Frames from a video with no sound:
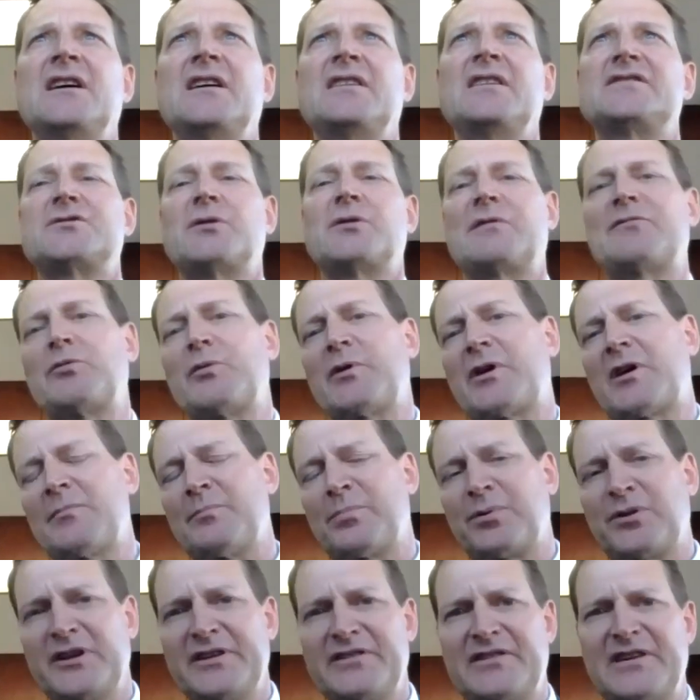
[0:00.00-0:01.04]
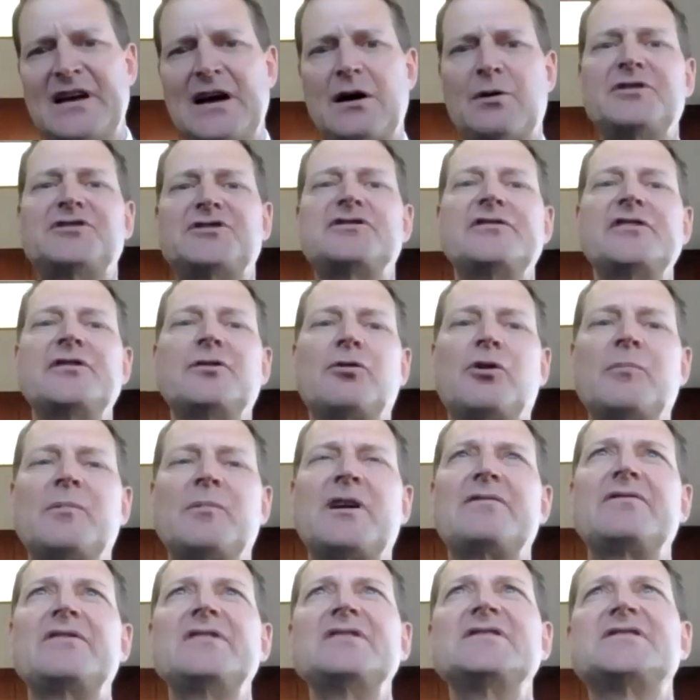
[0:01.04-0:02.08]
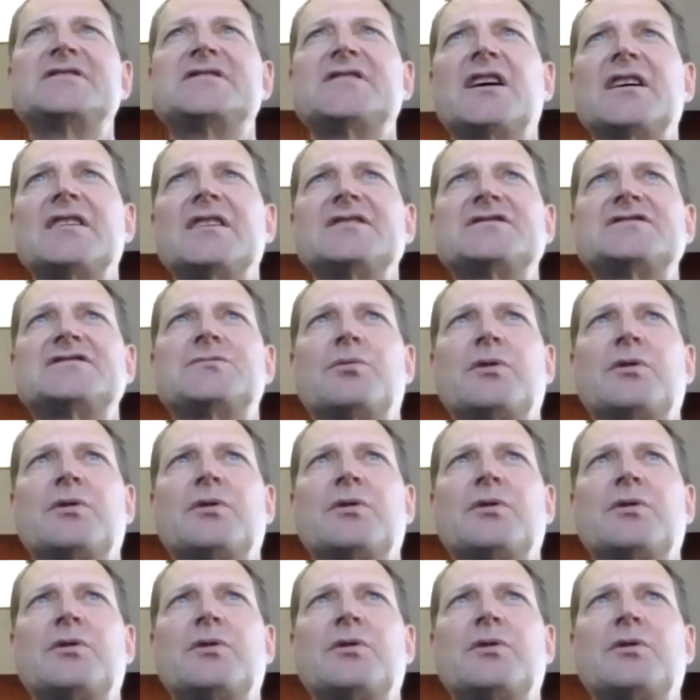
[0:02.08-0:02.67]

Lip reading: So after we complete the outreach and the enrollment at these sites,